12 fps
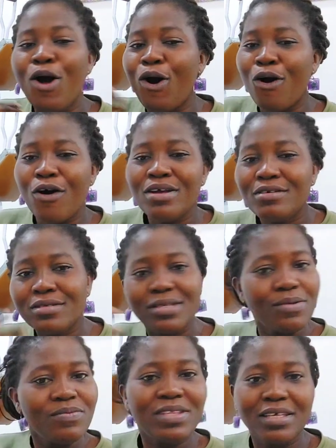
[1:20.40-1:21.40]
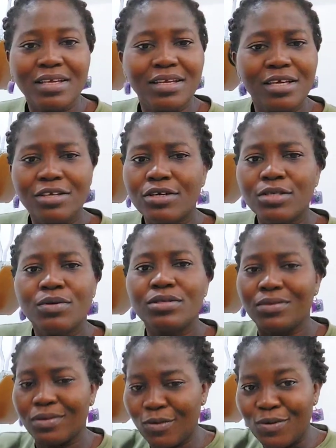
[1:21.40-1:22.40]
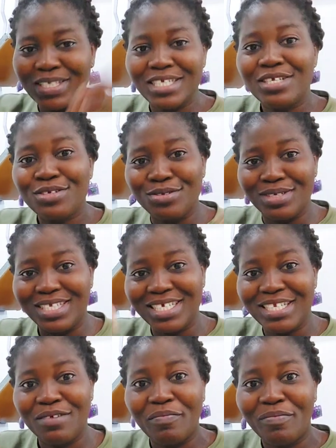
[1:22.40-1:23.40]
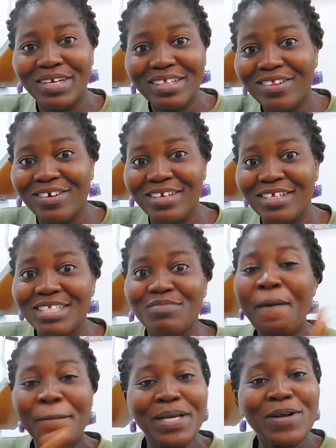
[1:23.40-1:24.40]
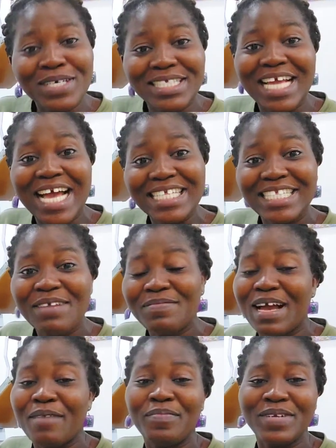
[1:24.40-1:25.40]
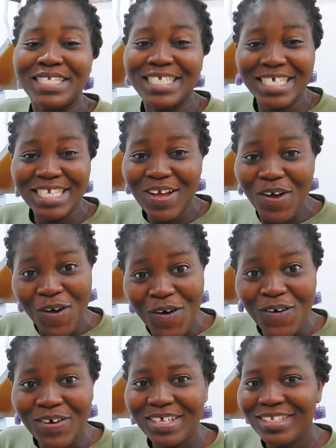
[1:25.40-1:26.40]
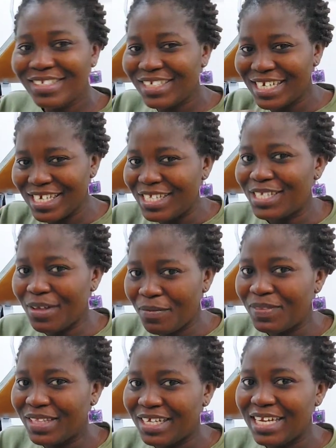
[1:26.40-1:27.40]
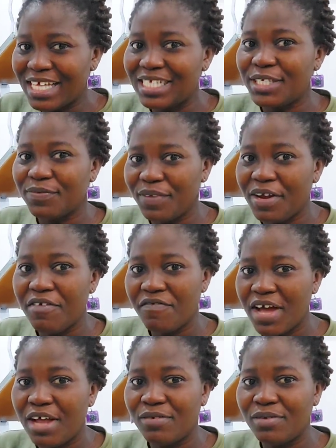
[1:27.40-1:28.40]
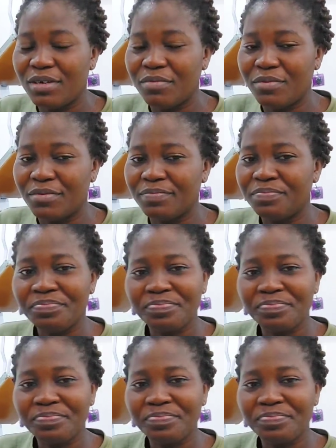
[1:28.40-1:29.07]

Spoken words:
Or is something they just want to continue to see the print on it because the item they are printing on is something that is very valuable?